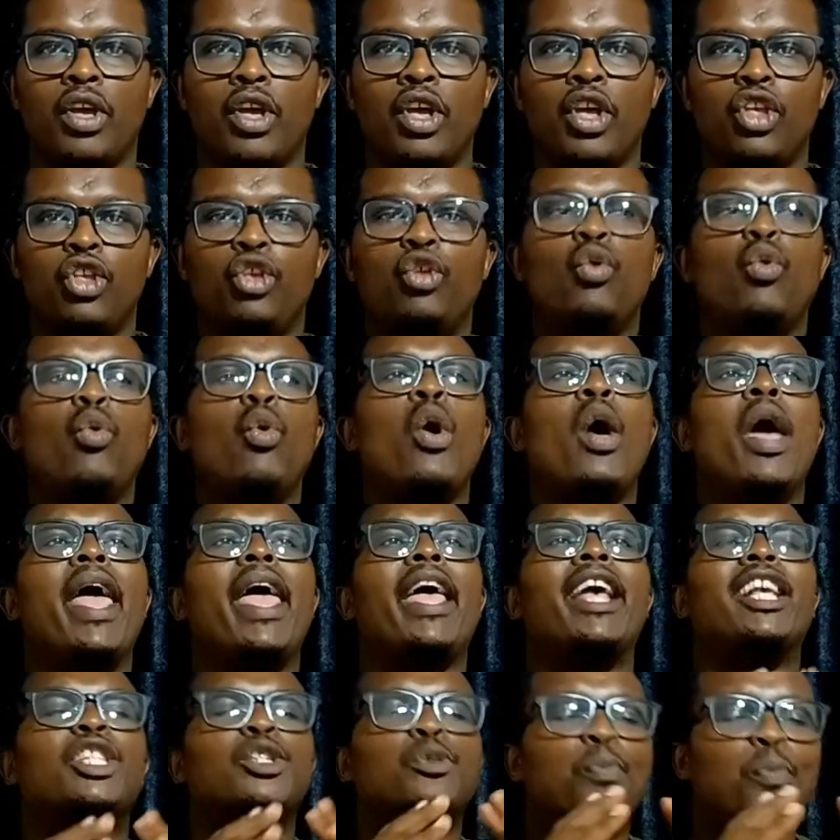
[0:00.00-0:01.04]
You
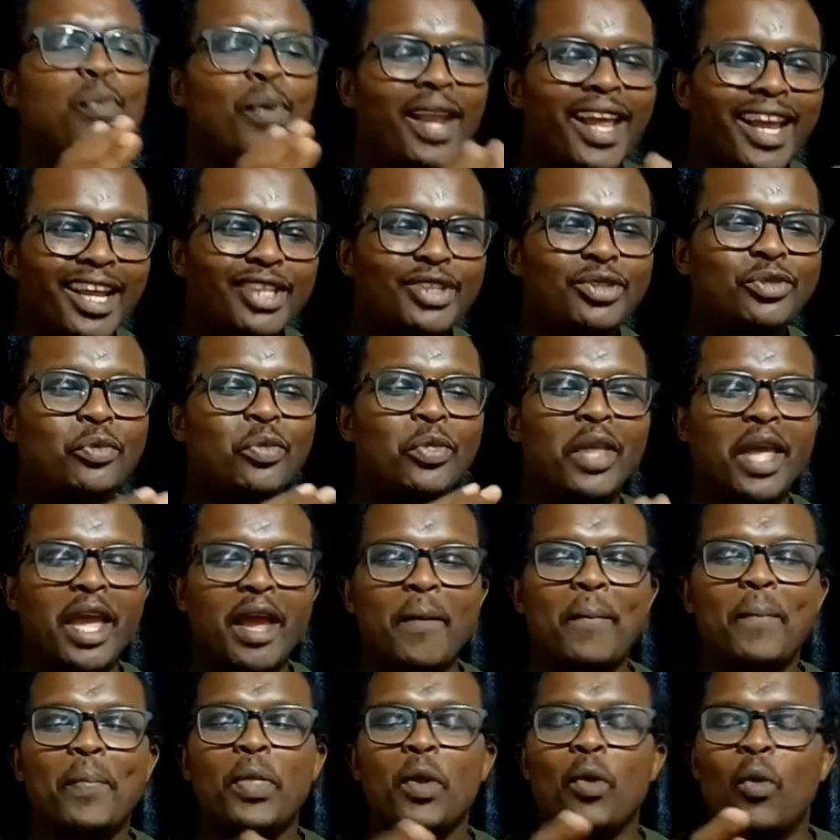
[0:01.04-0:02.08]
explain to
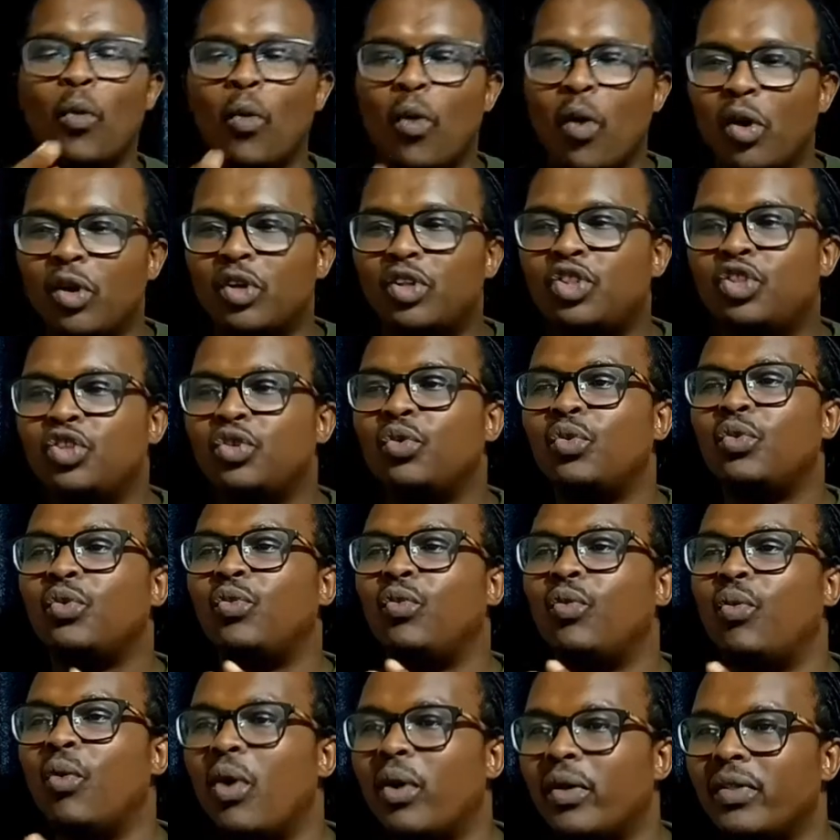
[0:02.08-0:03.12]
them what you
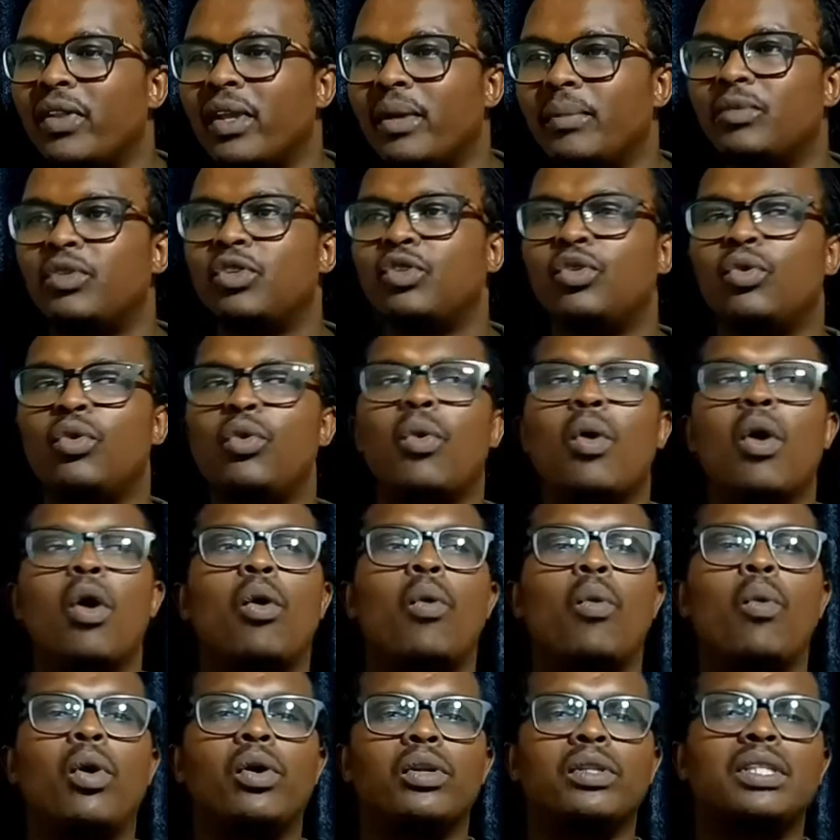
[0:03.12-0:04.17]
want them to do or
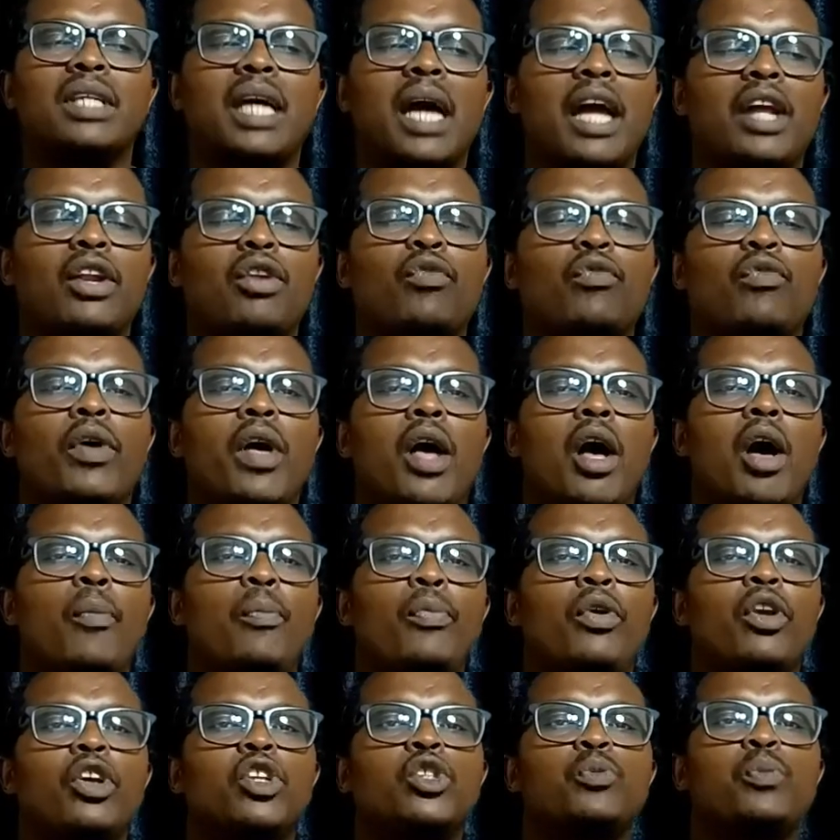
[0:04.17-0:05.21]
what kind of help
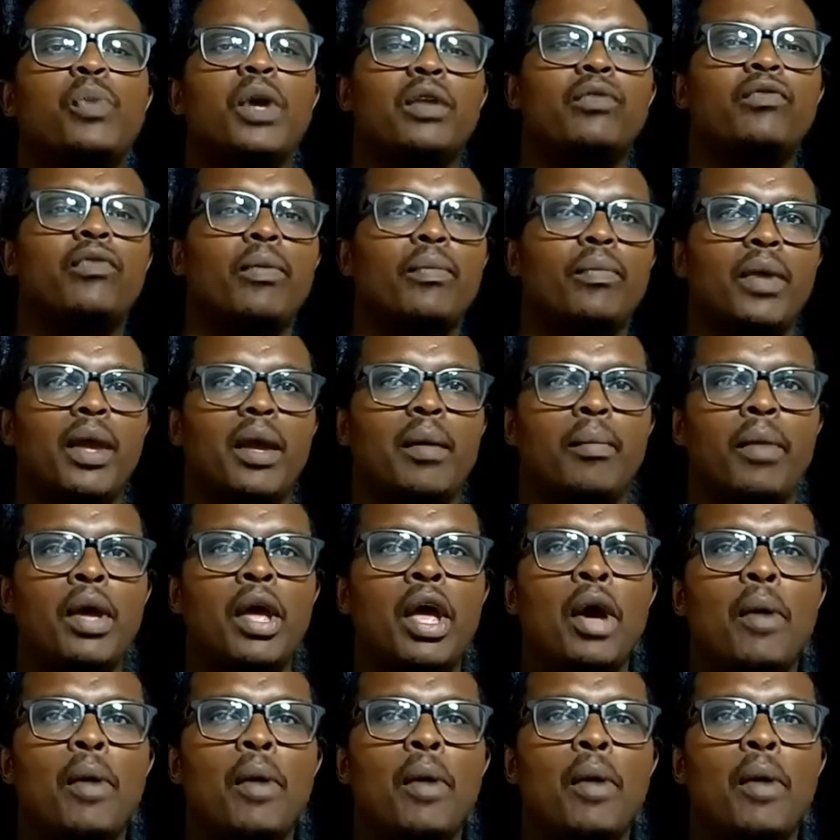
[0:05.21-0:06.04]
you expect from them.